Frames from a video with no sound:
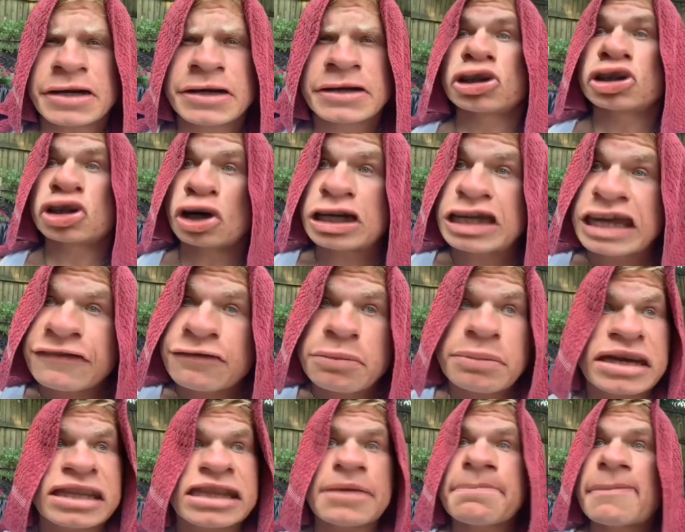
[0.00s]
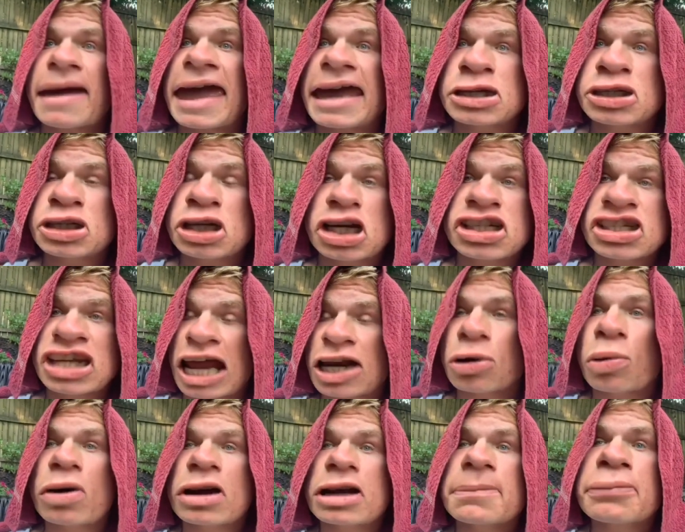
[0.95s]
So give me the mask, because I
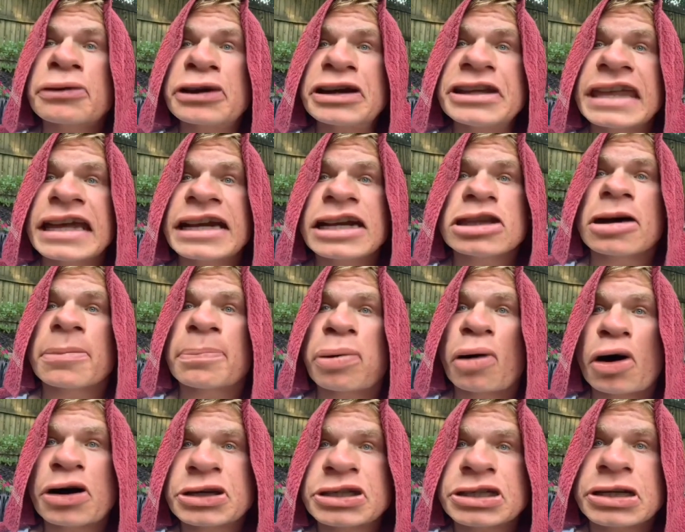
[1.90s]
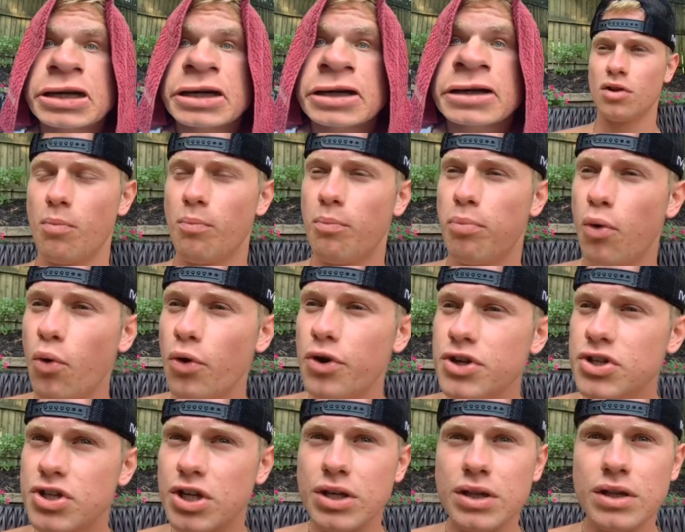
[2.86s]
don't want to breathe in the poison.
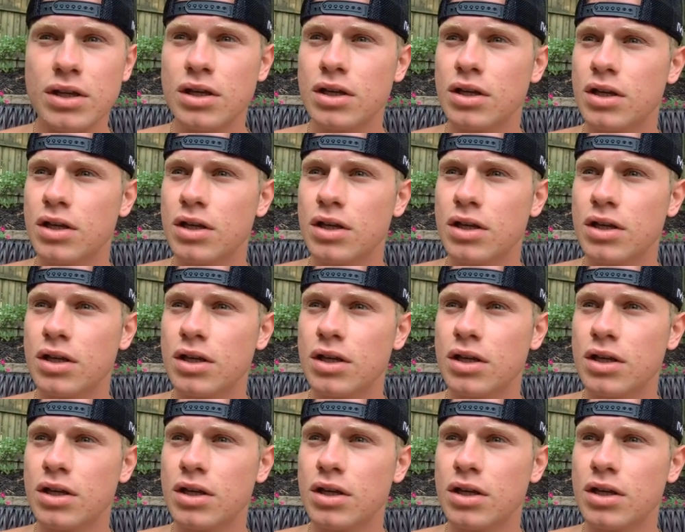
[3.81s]
Poison?